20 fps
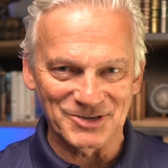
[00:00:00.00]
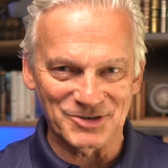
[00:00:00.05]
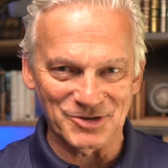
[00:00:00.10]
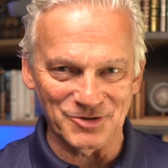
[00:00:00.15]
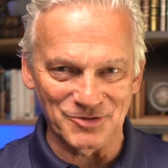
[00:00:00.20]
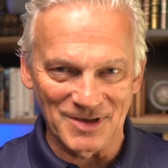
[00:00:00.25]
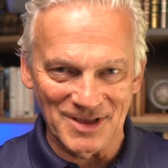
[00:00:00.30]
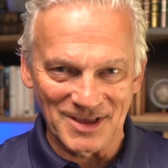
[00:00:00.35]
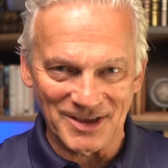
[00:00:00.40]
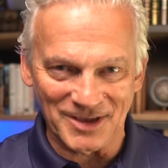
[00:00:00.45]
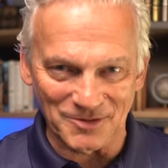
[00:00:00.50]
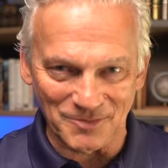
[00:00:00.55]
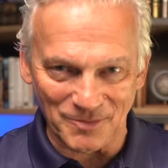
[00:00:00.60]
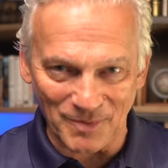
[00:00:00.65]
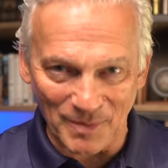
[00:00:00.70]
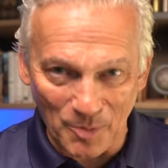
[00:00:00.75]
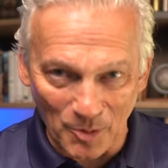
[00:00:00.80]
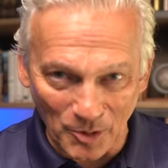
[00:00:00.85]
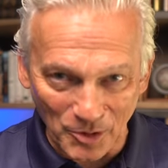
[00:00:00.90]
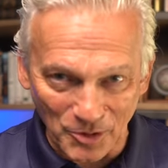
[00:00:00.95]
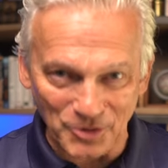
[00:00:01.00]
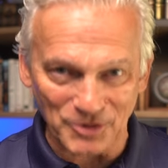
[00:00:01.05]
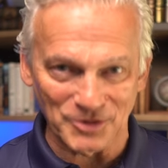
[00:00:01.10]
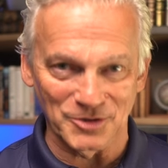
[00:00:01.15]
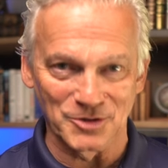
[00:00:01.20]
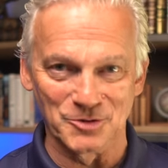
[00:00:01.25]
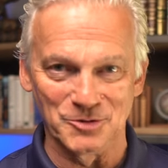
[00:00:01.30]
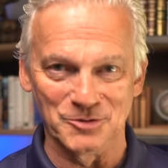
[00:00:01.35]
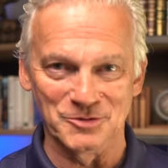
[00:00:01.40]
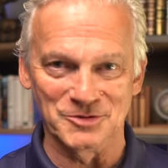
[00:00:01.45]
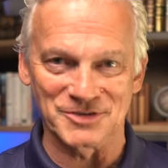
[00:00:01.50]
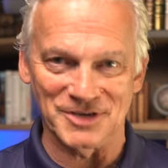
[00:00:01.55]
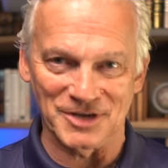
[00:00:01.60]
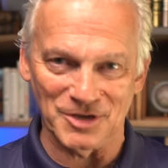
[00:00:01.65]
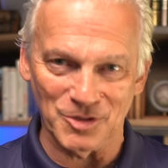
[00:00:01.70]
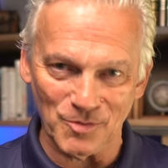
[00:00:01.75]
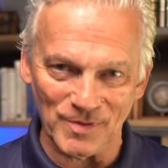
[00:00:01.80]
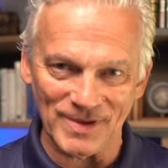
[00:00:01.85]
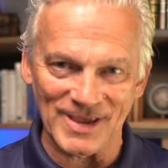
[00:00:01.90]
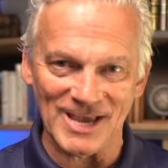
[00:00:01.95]
to, you know, report good news and
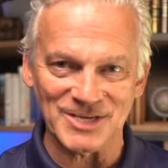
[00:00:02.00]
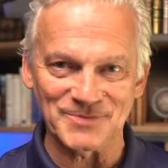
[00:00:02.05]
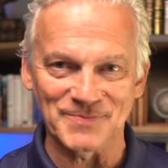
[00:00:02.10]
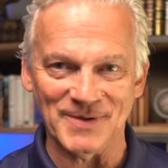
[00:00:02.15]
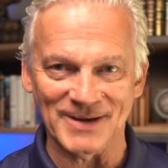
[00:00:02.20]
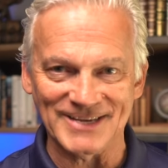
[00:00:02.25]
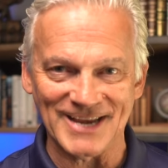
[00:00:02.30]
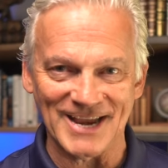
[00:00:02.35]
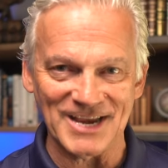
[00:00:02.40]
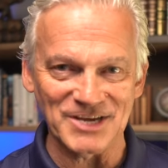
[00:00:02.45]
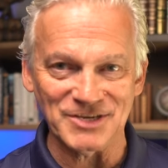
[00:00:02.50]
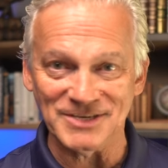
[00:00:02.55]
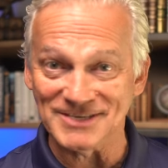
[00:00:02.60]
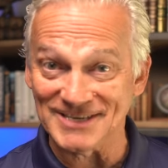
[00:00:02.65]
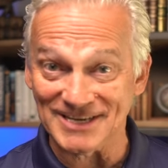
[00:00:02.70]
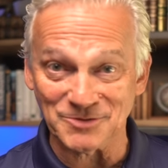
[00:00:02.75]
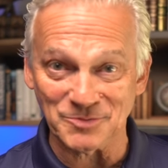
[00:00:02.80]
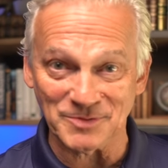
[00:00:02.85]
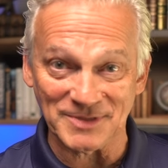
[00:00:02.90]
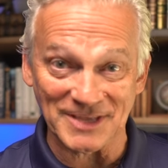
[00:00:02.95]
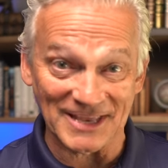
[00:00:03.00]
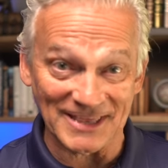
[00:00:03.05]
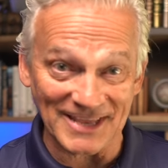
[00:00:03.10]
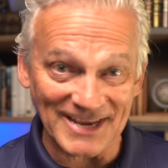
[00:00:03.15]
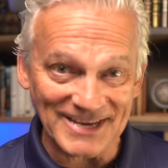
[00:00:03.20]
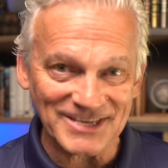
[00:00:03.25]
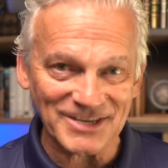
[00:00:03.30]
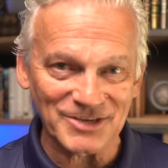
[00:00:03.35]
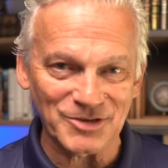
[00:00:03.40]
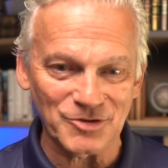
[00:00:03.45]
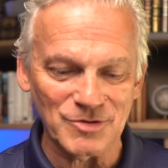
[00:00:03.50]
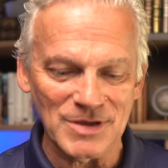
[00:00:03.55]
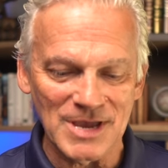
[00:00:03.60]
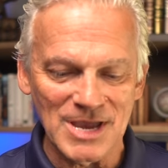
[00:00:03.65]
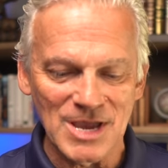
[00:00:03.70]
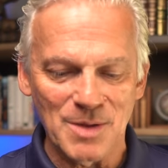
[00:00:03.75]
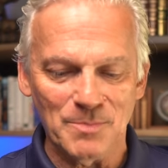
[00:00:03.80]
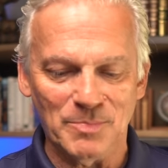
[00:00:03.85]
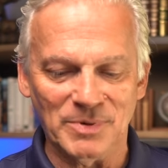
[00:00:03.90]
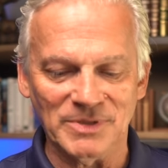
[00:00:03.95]
glowing expectations. That's what they like to do.
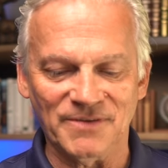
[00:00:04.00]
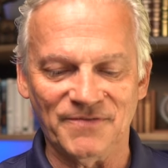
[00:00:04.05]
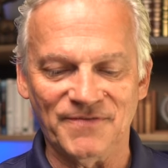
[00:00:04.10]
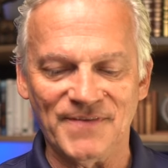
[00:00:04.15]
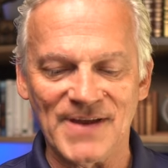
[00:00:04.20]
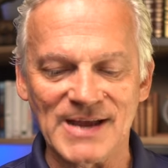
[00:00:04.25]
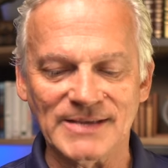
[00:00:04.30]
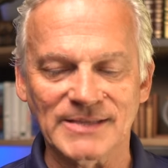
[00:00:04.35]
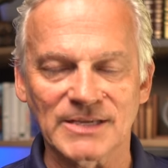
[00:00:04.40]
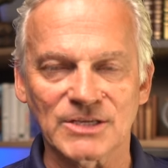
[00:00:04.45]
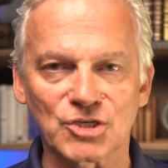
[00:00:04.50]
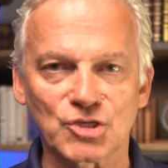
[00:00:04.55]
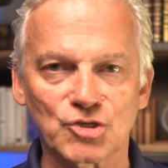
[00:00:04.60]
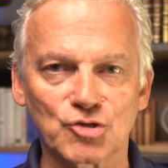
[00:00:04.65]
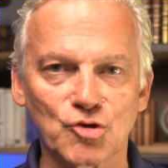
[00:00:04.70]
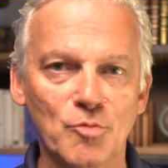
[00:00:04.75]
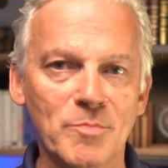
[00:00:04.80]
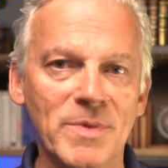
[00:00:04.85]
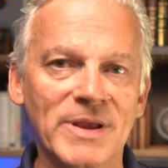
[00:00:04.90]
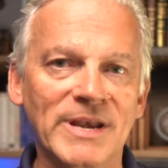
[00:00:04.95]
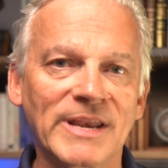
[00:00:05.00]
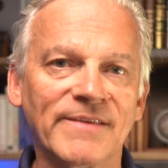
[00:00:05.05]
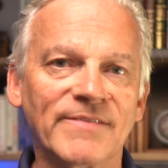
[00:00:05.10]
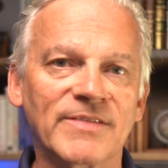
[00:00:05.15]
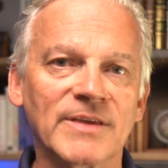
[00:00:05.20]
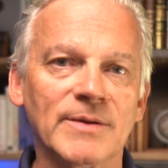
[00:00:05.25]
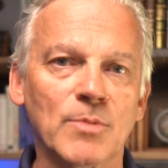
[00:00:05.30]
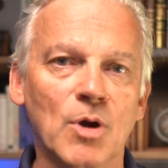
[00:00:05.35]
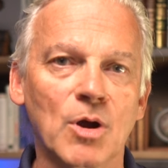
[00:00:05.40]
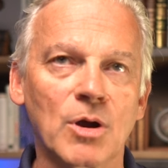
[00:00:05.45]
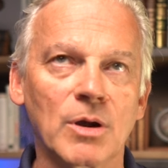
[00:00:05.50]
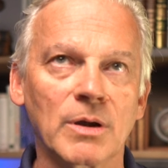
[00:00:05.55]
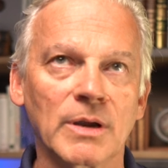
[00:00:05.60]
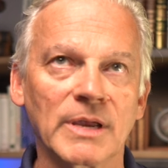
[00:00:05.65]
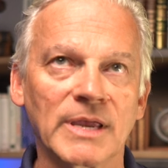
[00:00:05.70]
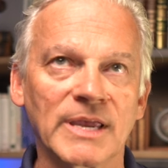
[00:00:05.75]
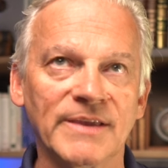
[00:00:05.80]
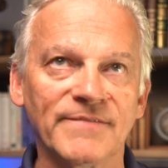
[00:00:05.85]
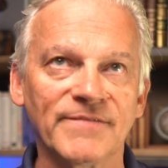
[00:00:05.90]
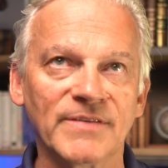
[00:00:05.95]
But the fact that so many of them
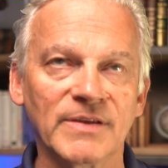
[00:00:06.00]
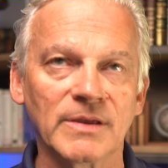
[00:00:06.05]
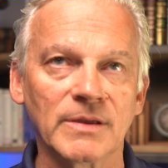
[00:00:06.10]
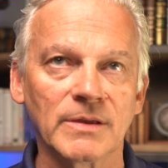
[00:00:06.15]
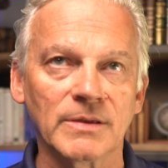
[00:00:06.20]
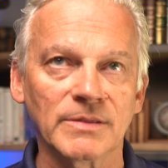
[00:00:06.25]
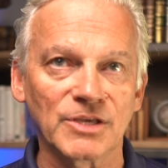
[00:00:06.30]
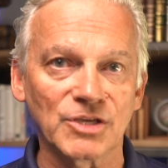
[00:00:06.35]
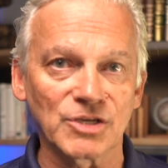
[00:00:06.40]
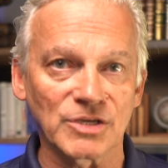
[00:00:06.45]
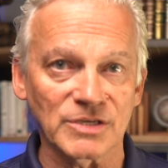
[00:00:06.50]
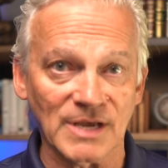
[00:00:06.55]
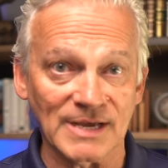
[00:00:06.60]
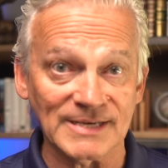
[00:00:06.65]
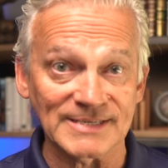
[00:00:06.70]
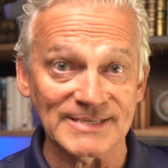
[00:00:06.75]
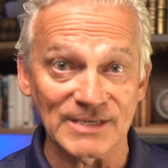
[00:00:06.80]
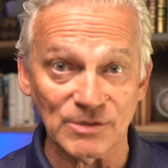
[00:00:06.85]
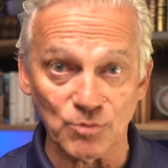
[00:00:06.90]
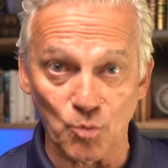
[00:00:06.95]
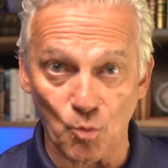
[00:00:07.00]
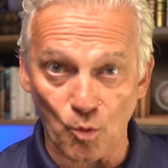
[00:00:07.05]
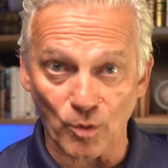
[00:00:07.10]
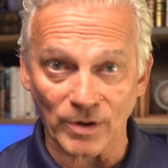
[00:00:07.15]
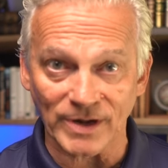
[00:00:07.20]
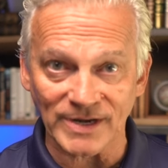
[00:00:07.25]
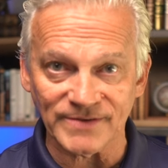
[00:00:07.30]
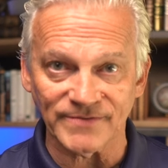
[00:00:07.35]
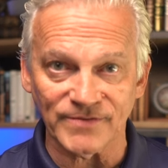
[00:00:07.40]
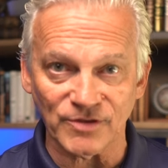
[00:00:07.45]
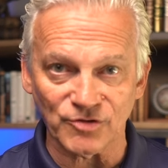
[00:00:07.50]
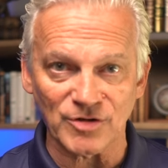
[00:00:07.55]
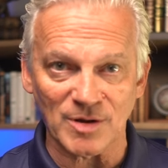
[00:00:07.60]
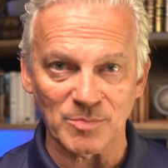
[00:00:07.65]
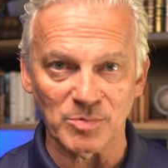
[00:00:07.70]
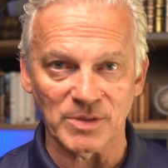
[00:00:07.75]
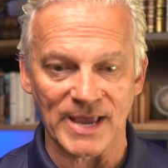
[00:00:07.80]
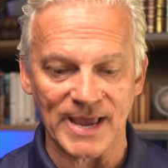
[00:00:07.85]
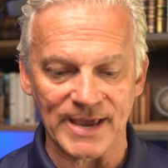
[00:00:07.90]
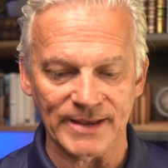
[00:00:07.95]
are giving the, us these warnings of the
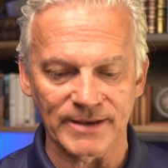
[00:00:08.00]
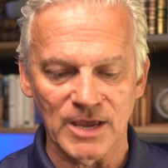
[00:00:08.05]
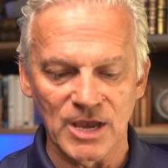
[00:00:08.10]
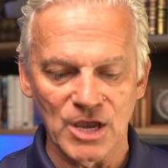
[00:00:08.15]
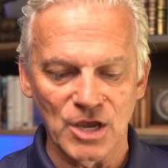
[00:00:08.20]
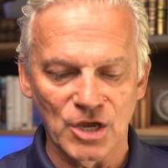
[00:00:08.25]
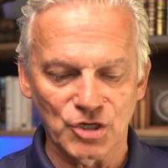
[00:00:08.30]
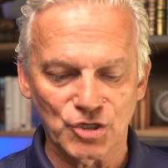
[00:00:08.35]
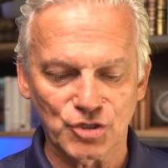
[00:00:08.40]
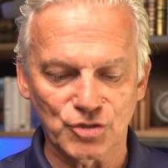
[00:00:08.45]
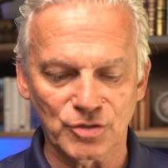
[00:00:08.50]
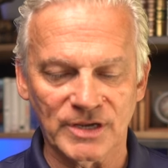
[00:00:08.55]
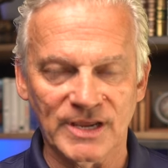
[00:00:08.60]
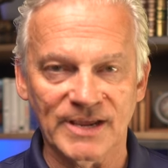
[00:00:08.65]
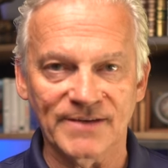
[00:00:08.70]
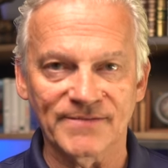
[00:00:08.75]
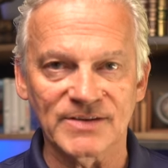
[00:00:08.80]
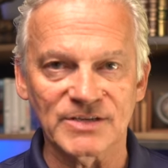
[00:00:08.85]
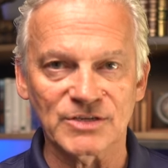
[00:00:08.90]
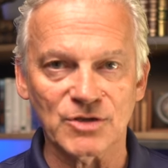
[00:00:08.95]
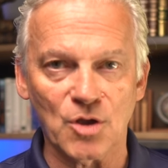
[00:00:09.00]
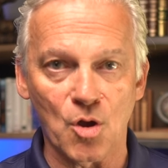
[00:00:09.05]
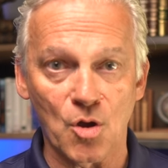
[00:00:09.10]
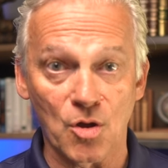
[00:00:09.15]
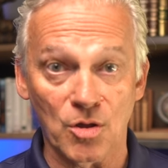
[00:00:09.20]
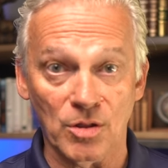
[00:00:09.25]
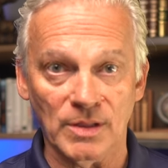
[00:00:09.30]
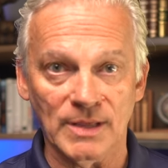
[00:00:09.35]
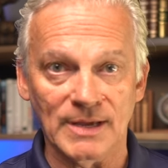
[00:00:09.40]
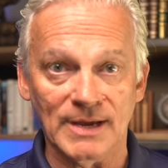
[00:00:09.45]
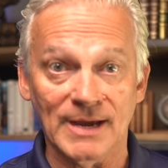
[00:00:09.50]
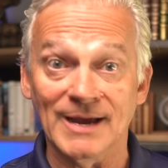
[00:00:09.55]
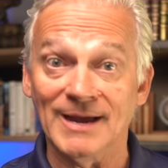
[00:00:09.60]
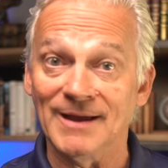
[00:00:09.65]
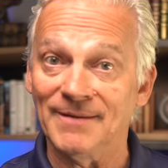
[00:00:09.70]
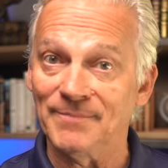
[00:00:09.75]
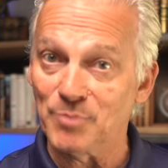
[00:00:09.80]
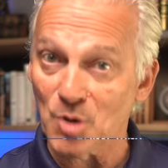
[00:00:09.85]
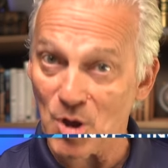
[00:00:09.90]
trouble ahead should give us all uh,